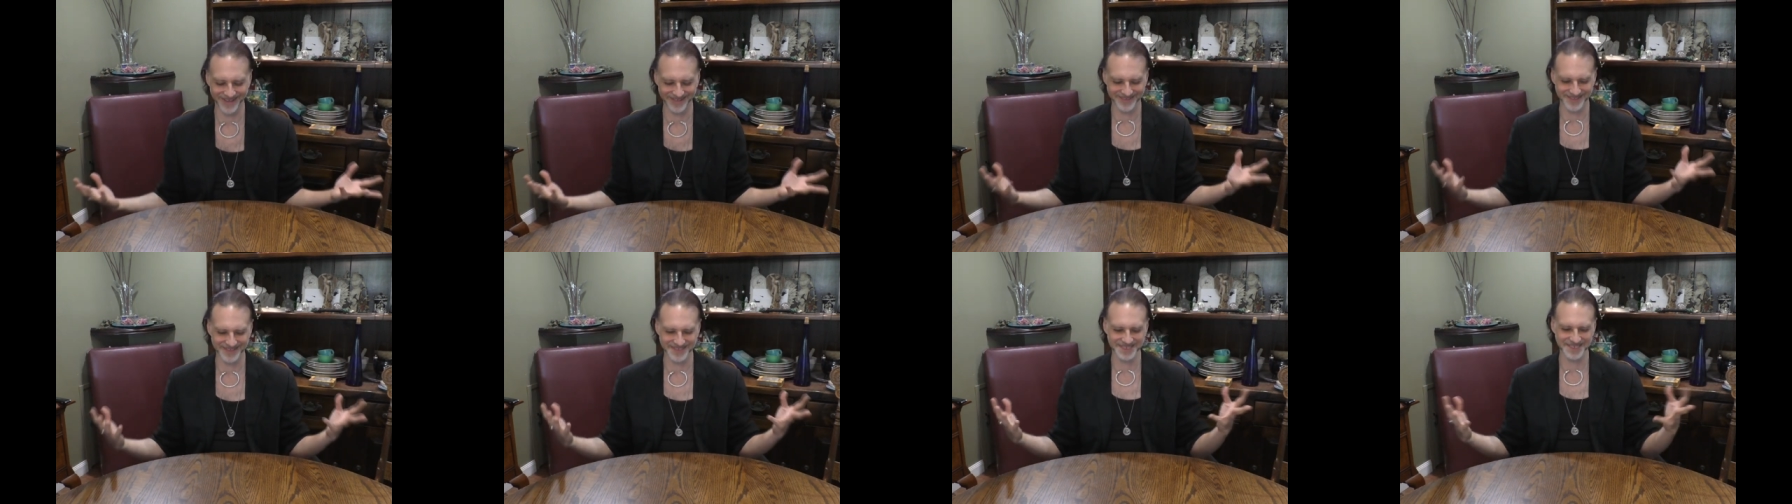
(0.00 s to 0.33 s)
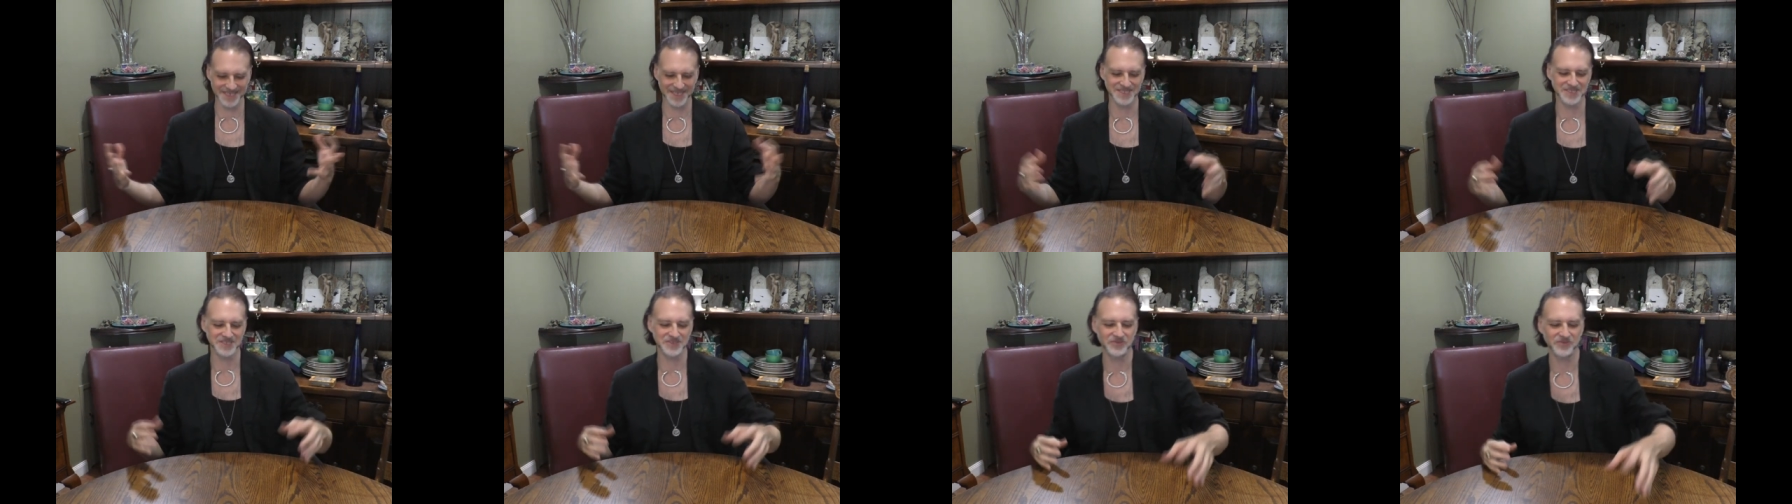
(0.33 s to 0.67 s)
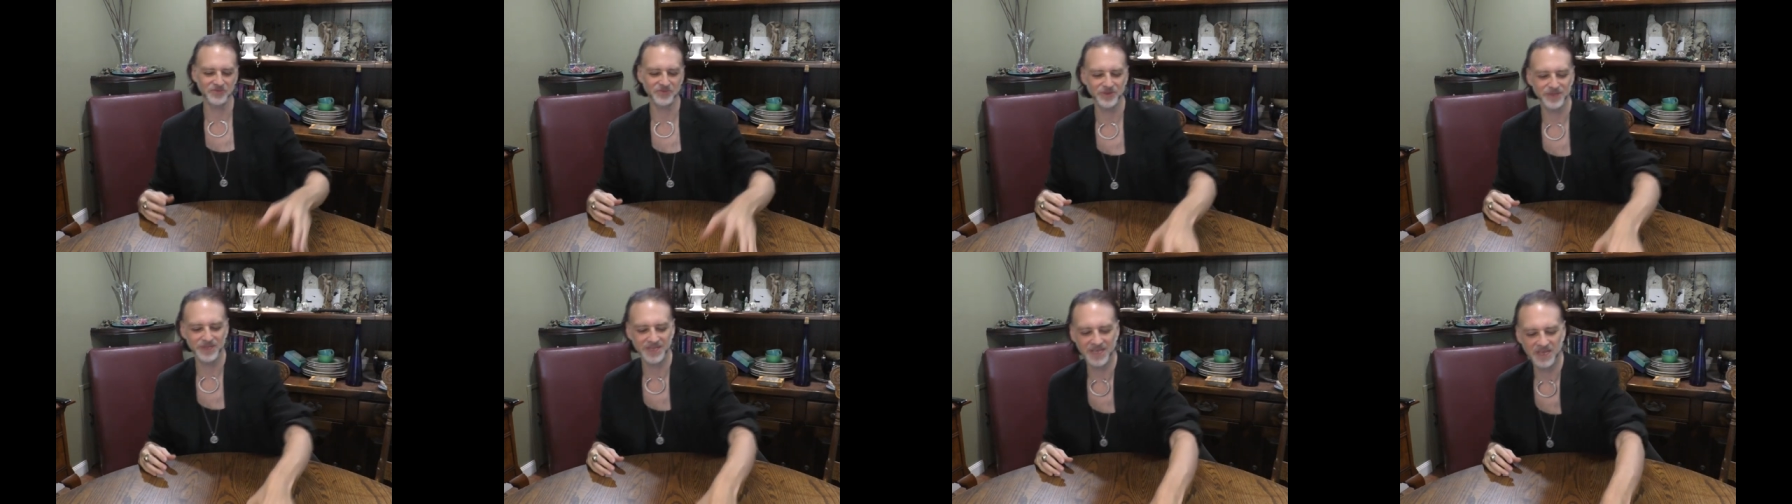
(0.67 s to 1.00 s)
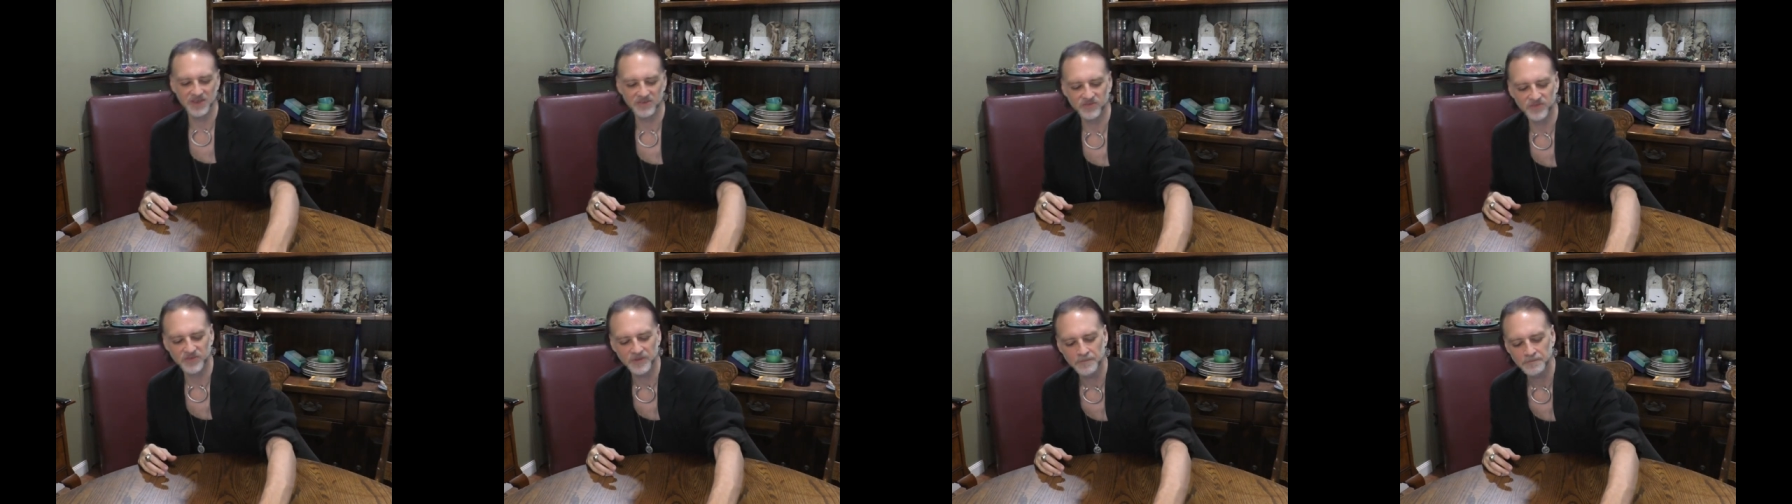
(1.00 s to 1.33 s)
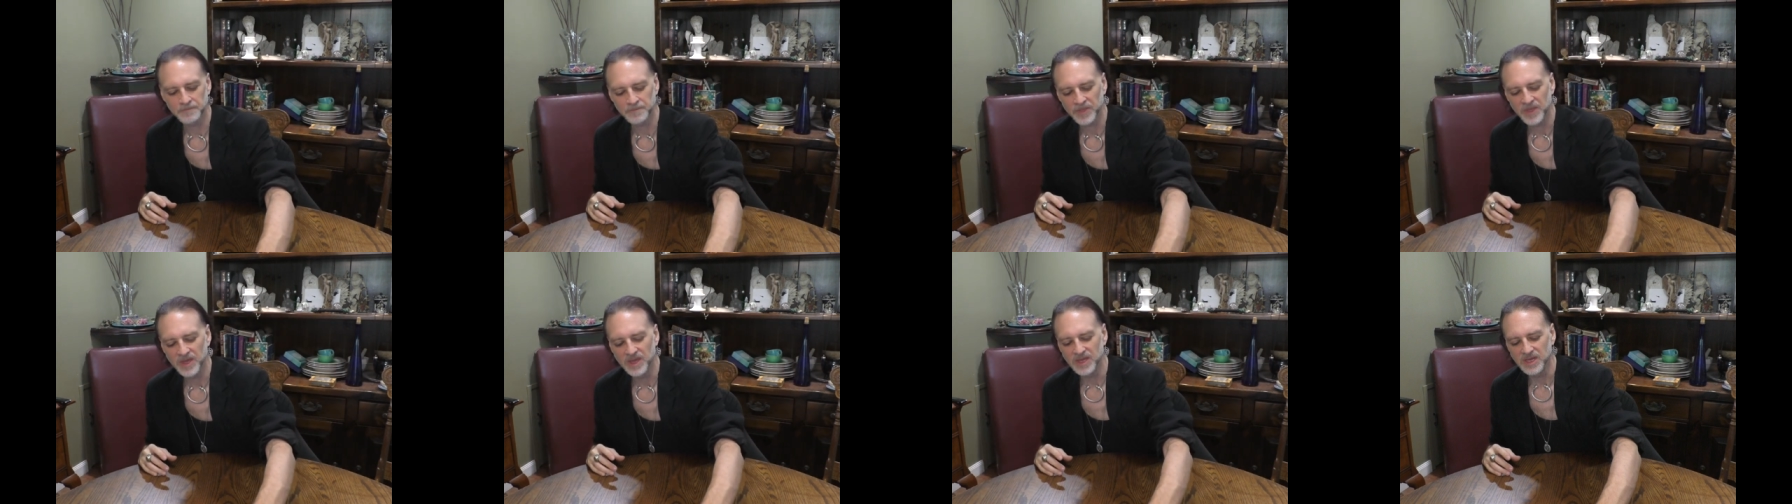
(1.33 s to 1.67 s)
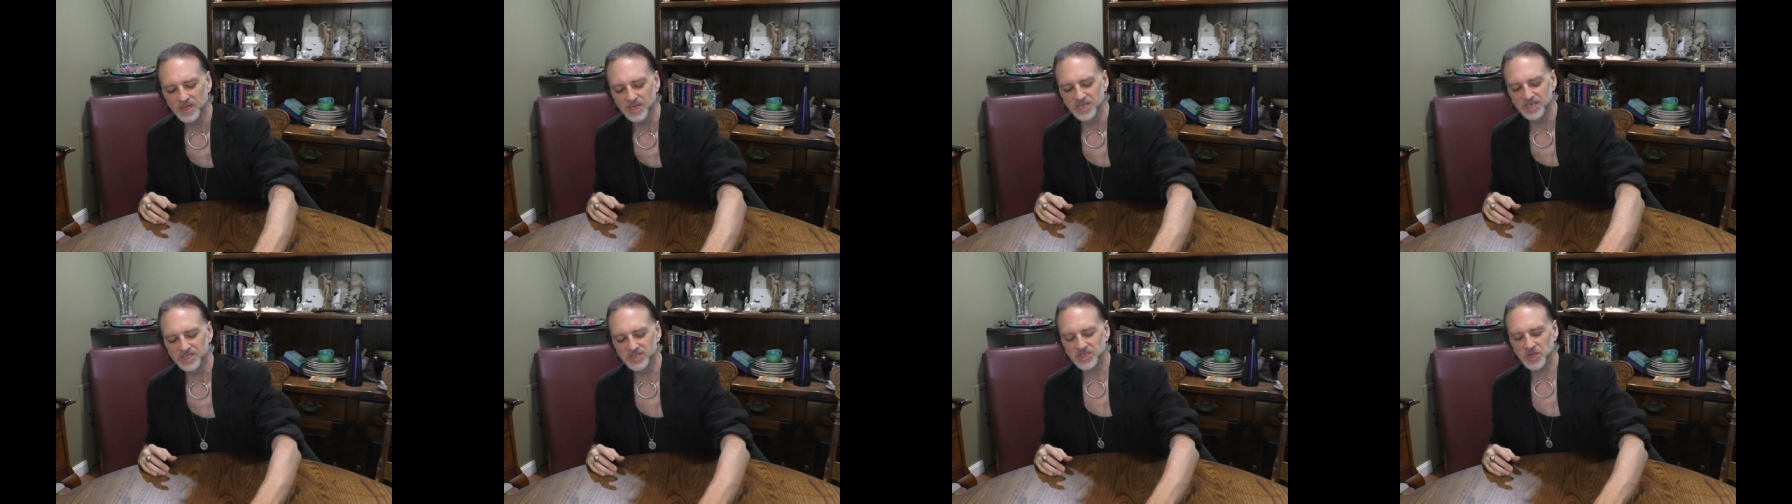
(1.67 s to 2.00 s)
the sense of relief.
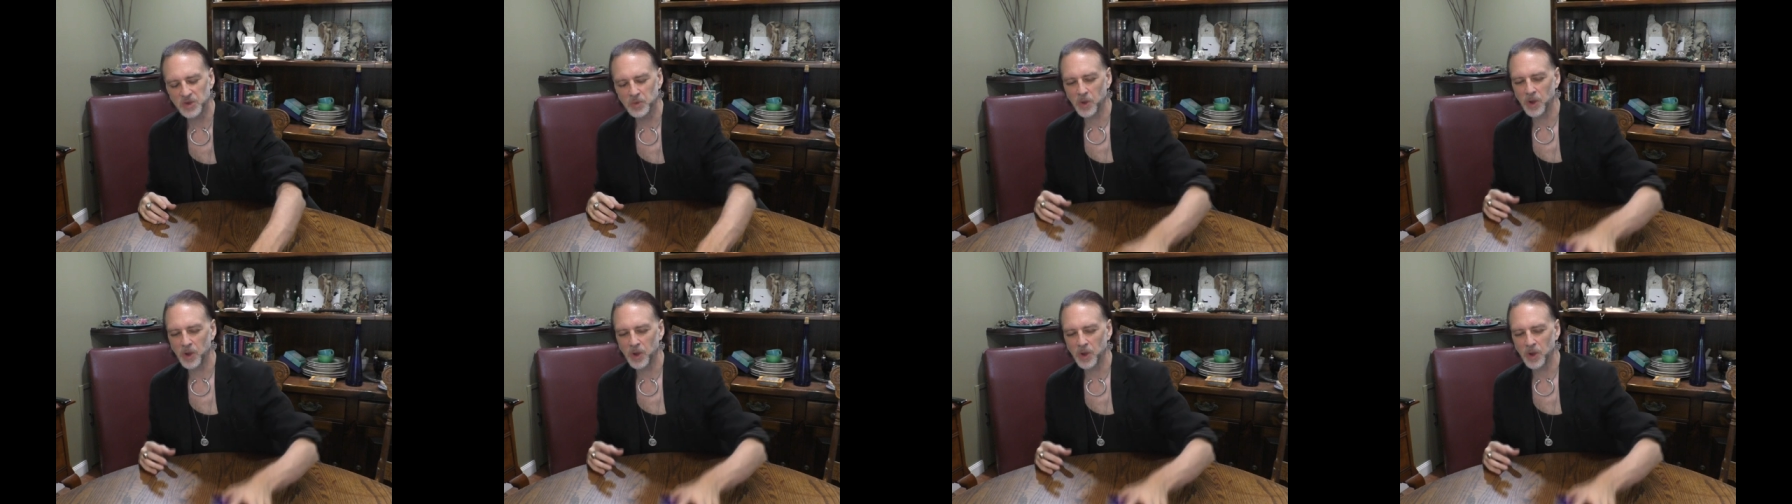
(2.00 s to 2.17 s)
So